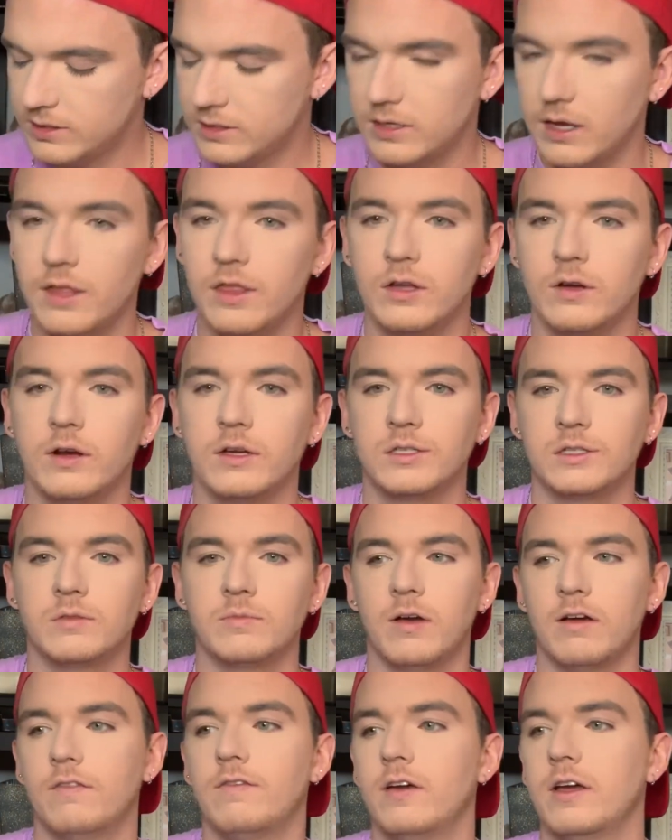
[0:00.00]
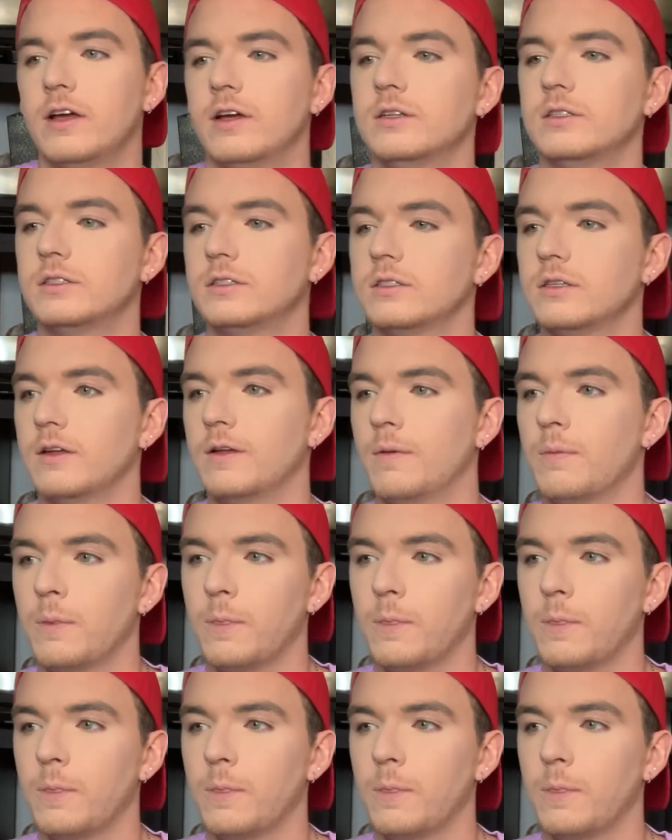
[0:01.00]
set the rest of my face.